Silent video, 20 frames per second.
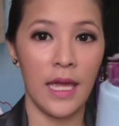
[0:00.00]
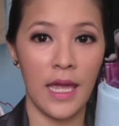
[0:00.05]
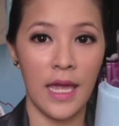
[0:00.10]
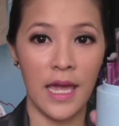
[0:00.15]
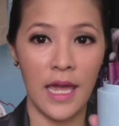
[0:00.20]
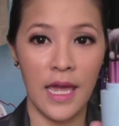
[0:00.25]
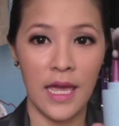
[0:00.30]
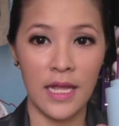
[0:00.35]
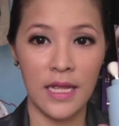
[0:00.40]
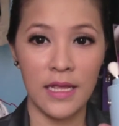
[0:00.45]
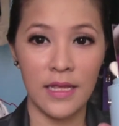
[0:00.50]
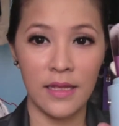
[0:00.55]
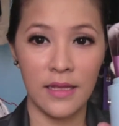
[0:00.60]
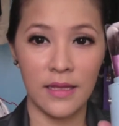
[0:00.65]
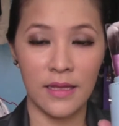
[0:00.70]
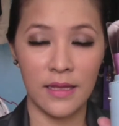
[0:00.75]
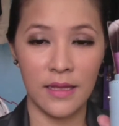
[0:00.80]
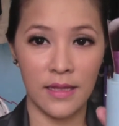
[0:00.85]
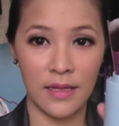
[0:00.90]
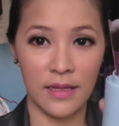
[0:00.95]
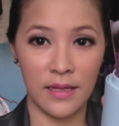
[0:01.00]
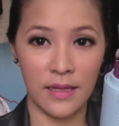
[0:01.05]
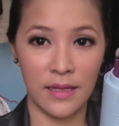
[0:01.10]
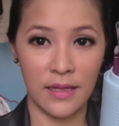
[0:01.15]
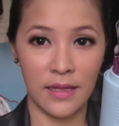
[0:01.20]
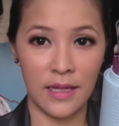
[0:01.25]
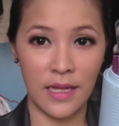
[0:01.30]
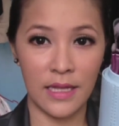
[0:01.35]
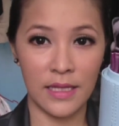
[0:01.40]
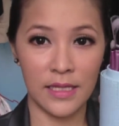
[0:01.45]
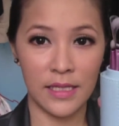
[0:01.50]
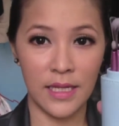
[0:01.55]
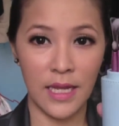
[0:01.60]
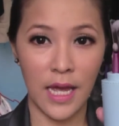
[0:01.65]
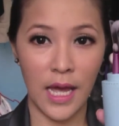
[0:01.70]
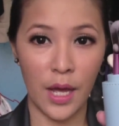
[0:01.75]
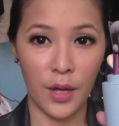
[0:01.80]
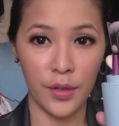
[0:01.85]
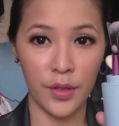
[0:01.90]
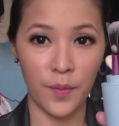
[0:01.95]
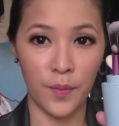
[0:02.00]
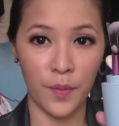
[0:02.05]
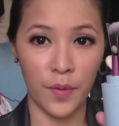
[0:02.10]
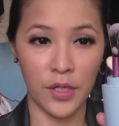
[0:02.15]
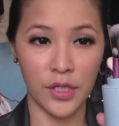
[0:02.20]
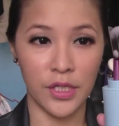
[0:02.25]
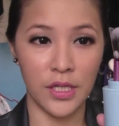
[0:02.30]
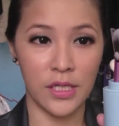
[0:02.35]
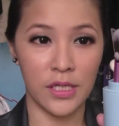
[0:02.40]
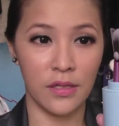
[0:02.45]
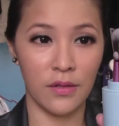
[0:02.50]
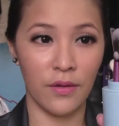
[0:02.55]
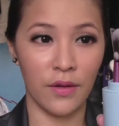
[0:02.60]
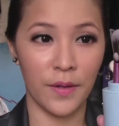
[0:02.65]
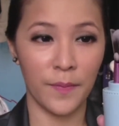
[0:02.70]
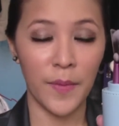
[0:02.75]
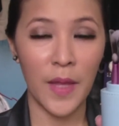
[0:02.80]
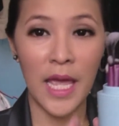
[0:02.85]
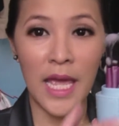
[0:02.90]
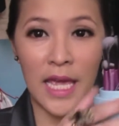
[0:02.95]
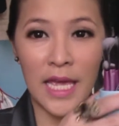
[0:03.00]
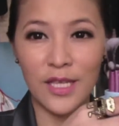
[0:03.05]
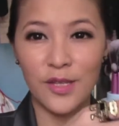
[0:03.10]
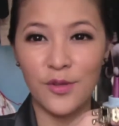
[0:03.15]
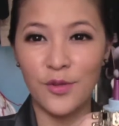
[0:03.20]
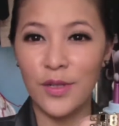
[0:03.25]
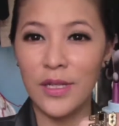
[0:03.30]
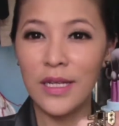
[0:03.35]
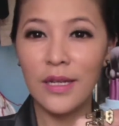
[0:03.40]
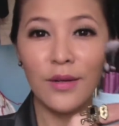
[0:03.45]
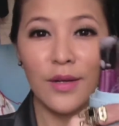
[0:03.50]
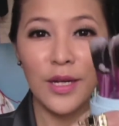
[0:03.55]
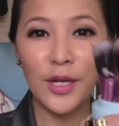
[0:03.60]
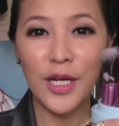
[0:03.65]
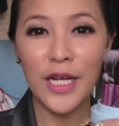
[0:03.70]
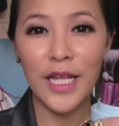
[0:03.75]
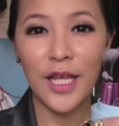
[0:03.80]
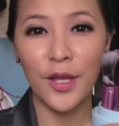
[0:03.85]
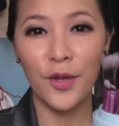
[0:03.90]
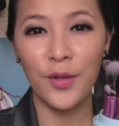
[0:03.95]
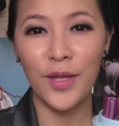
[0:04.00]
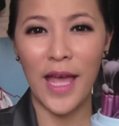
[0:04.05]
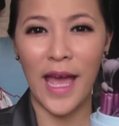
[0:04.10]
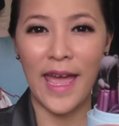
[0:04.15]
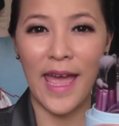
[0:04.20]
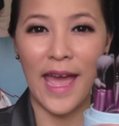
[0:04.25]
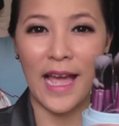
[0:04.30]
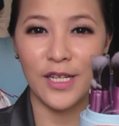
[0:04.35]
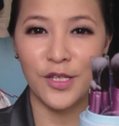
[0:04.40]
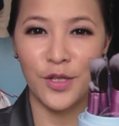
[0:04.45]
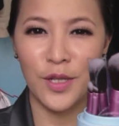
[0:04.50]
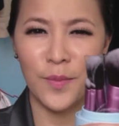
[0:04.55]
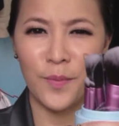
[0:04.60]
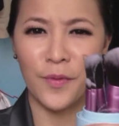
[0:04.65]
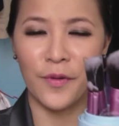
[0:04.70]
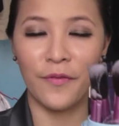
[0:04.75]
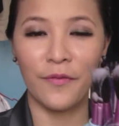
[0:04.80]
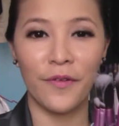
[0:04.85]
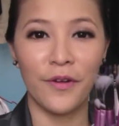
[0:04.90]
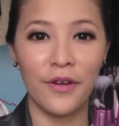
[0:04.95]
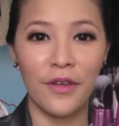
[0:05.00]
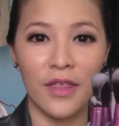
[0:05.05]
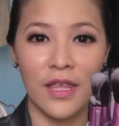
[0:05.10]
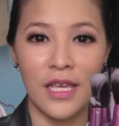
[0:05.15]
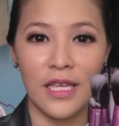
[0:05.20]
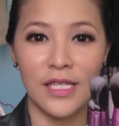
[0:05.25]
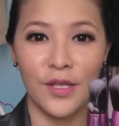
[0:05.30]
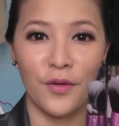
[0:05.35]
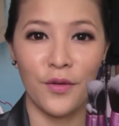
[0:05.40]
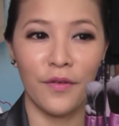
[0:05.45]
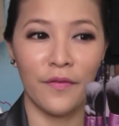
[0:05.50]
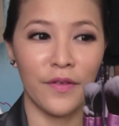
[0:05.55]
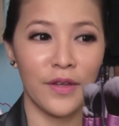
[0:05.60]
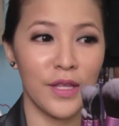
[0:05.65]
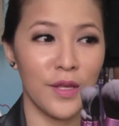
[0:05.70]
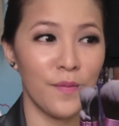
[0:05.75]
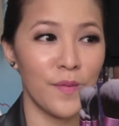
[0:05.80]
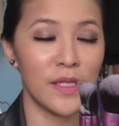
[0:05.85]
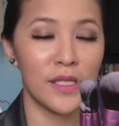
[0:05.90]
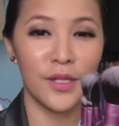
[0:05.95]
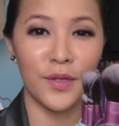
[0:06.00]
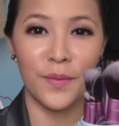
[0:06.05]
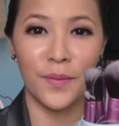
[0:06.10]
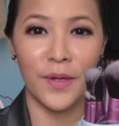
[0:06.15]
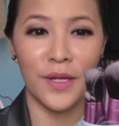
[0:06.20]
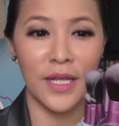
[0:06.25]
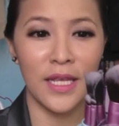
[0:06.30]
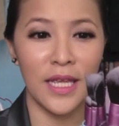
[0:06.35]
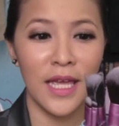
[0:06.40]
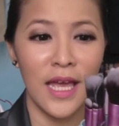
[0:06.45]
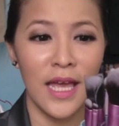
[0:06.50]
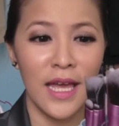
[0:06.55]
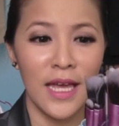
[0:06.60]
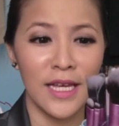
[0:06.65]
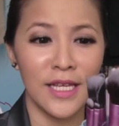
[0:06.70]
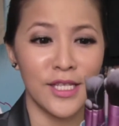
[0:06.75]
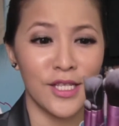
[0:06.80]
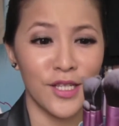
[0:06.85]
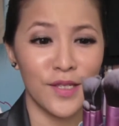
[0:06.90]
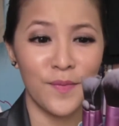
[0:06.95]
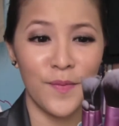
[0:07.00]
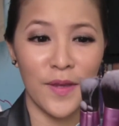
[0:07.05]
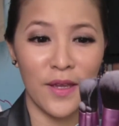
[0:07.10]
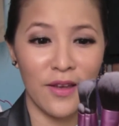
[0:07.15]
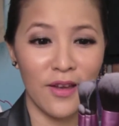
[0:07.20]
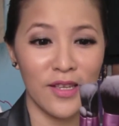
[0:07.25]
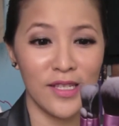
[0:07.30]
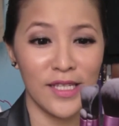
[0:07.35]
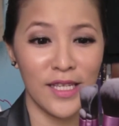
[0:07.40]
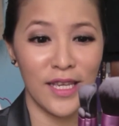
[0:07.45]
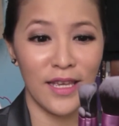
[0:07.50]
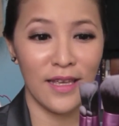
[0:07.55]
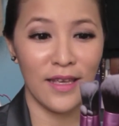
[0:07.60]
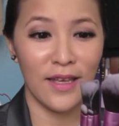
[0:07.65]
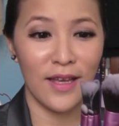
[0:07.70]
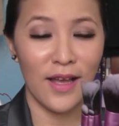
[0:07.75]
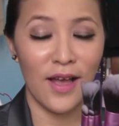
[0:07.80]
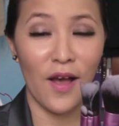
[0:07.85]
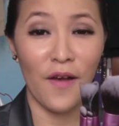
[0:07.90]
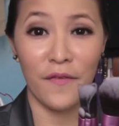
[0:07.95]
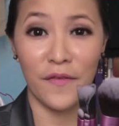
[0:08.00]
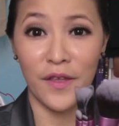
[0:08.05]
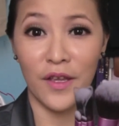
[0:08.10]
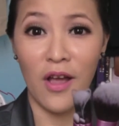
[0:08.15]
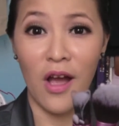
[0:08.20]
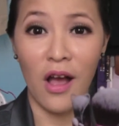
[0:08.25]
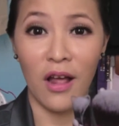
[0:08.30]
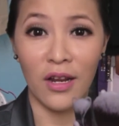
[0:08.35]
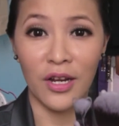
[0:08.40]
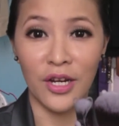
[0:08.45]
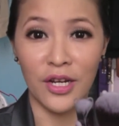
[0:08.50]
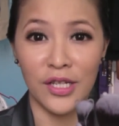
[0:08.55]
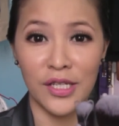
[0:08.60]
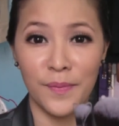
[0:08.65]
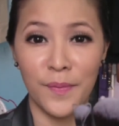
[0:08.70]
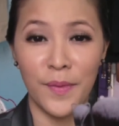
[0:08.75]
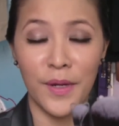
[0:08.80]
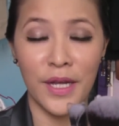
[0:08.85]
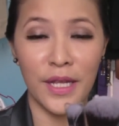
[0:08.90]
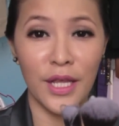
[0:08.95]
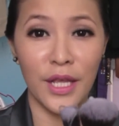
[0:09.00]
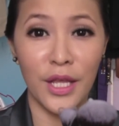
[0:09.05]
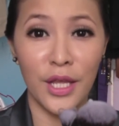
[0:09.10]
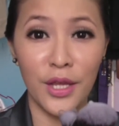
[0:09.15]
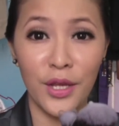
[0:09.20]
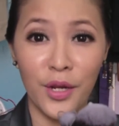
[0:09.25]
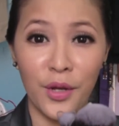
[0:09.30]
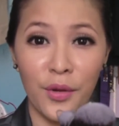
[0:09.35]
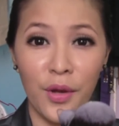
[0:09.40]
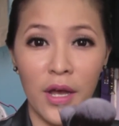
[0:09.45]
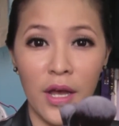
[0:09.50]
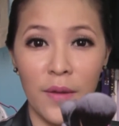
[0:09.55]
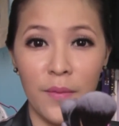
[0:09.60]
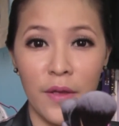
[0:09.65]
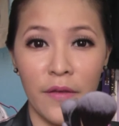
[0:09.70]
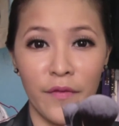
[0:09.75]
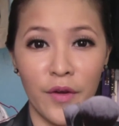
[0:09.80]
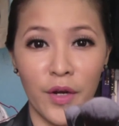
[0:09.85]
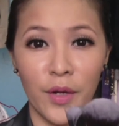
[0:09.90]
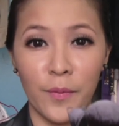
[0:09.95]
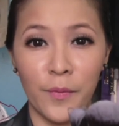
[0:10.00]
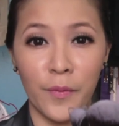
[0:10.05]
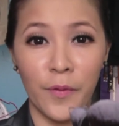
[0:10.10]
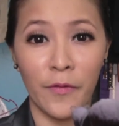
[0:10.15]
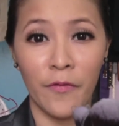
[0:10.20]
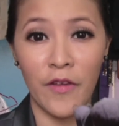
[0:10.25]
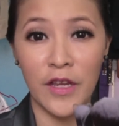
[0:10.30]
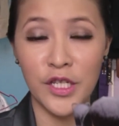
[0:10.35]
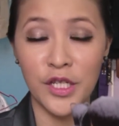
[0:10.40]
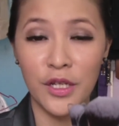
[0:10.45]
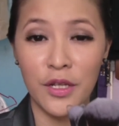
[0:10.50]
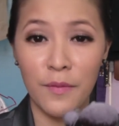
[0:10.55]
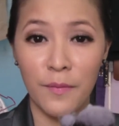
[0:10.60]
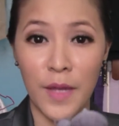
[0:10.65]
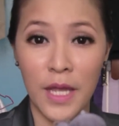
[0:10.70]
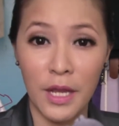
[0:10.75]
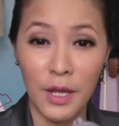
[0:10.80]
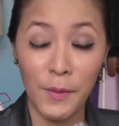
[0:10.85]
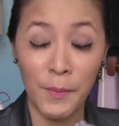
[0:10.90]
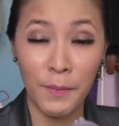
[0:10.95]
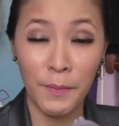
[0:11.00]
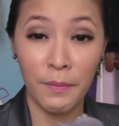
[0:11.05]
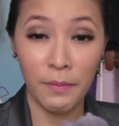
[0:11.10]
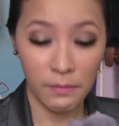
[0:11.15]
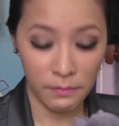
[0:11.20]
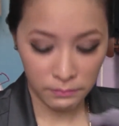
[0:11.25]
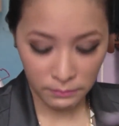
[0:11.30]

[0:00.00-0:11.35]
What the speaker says: and that's how the brushes look. It's really cute. I actually prefer this over the Mr. Bunny just because of the colors. But you know, if you're a professional makeup,